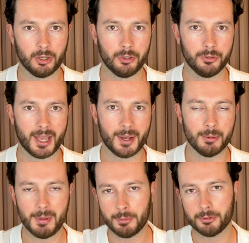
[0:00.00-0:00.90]
on our
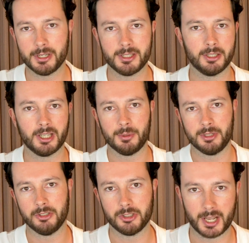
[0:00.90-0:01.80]
memory to go
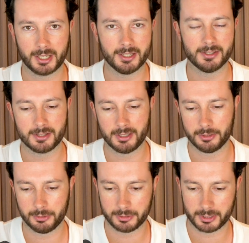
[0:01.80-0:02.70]
in and check Instantly all the